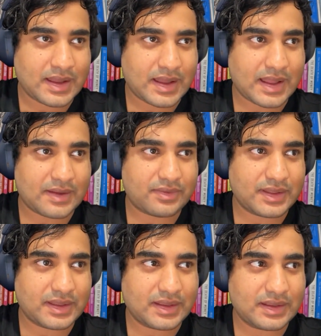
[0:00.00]

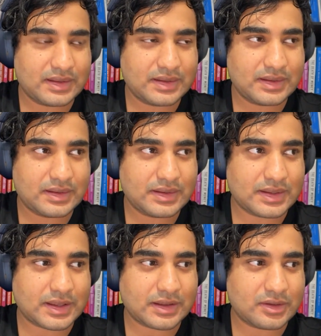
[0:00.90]
having
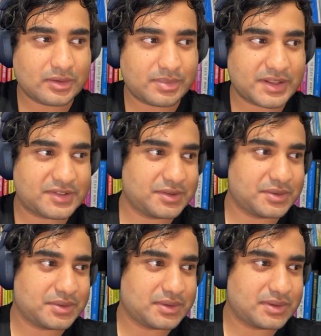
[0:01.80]
your
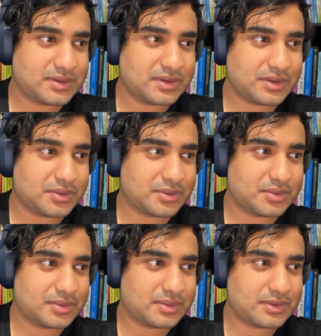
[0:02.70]
personal,
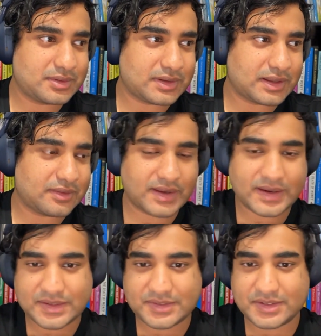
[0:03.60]
like
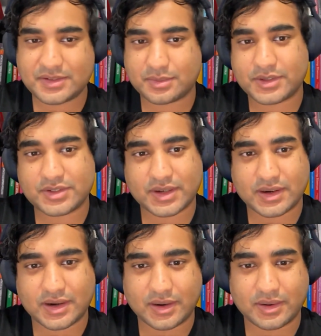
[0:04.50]
finances, which
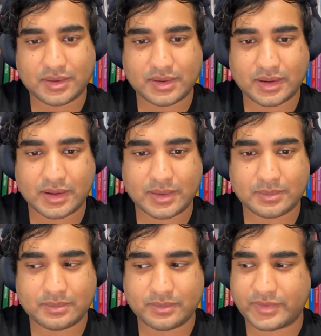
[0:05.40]
are
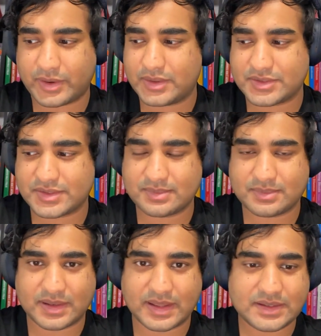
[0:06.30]
very just
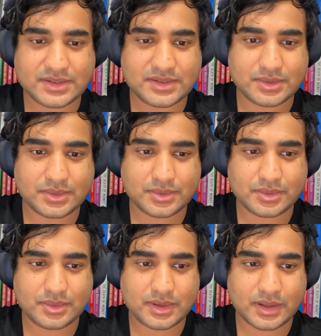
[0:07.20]
linked to
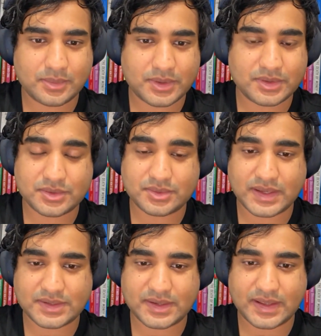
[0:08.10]
what you do day
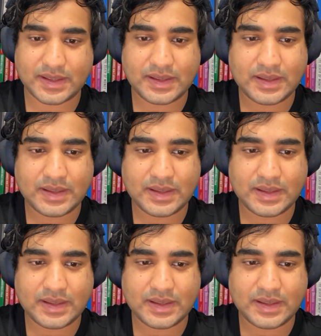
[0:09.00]
to day,